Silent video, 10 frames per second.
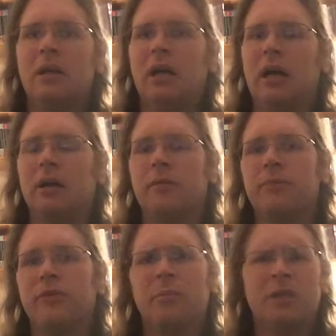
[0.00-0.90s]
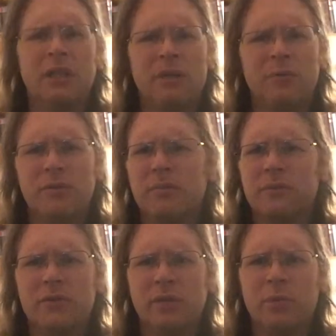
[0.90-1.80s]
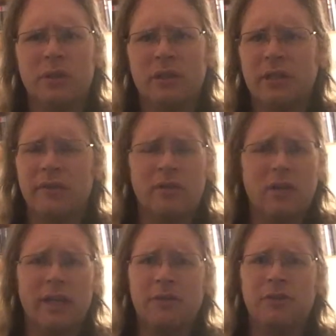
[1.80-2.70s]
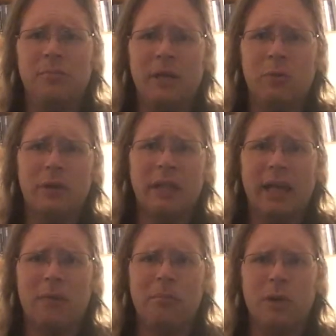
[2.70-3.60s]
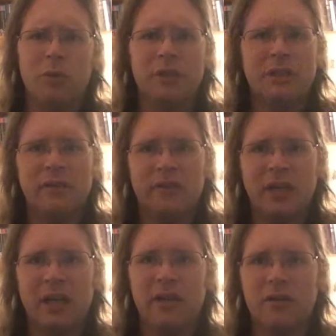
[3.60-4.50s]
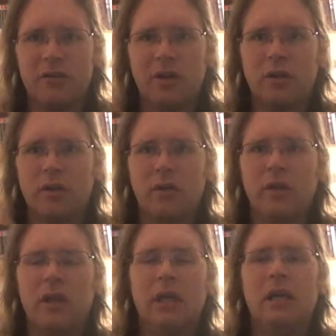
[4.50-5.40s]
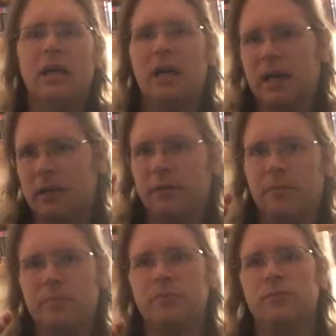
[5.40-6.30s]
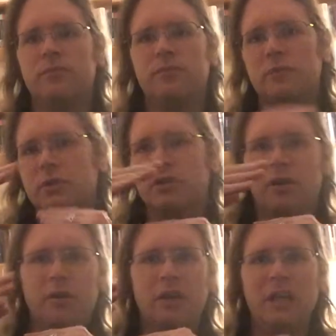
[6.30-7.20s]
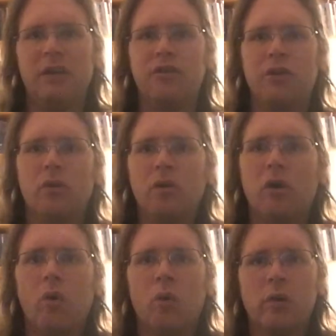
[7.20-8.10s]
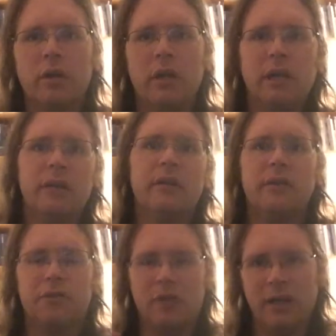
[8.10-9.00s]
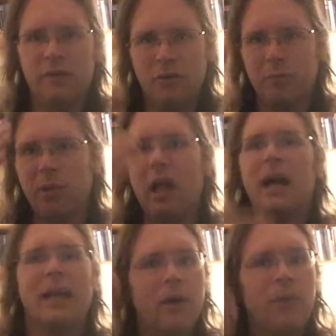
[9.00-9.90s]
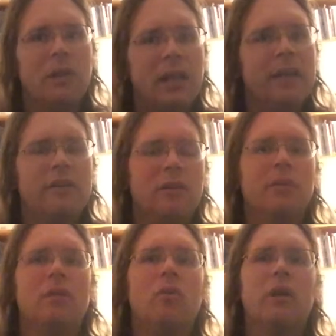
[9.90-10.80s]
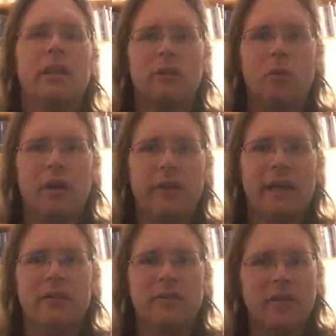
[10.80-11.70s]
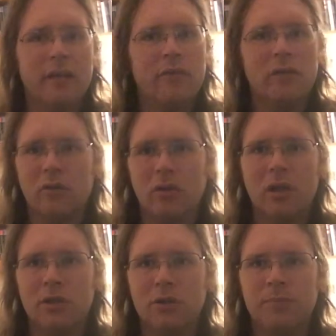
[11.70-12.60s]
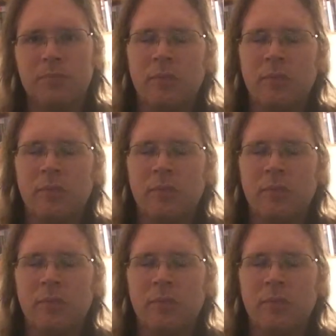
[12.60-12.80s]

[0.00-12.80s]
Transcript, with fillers: Um, somebody at some point that I saw actually made one that had a motor inside that turned uh, turned an internal core that tried to block out the light in the middle while the outside still glowed.